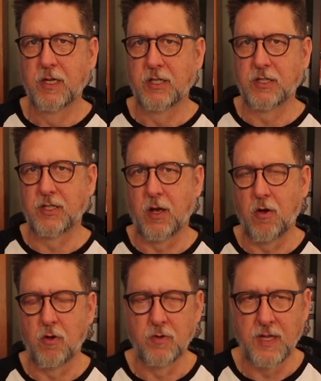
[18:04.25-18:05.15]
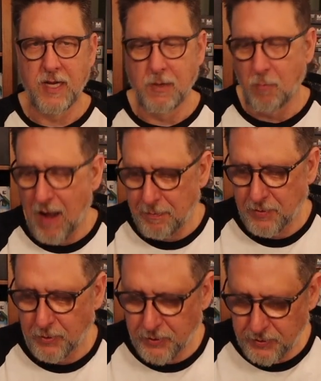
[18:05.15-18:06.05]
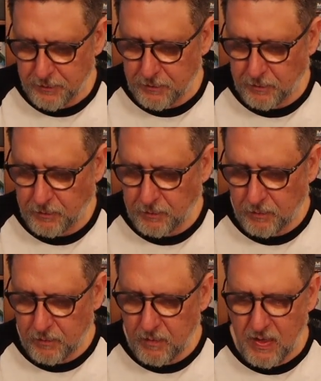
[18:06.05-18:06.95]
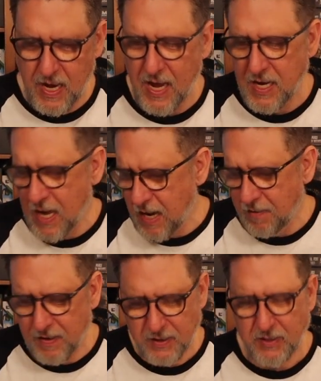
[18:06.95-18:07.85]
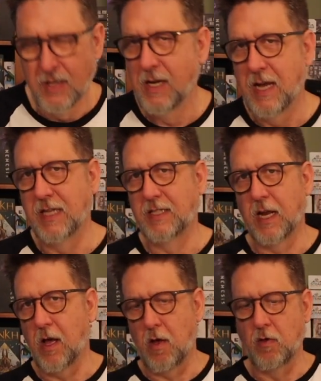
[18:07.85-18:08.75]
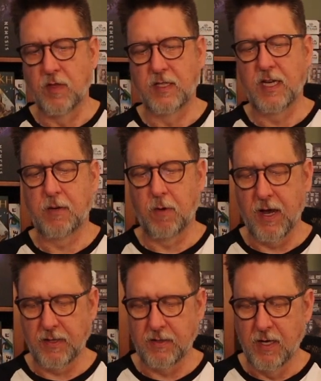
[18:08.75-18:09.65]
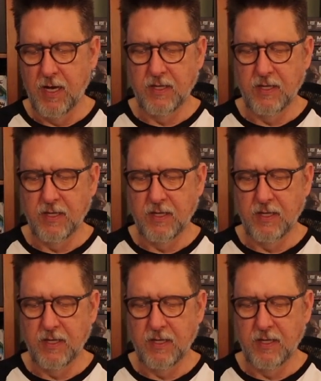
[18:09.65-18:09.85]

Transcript: just to hold the Raptors, and none of this is going to hold the T-Rex.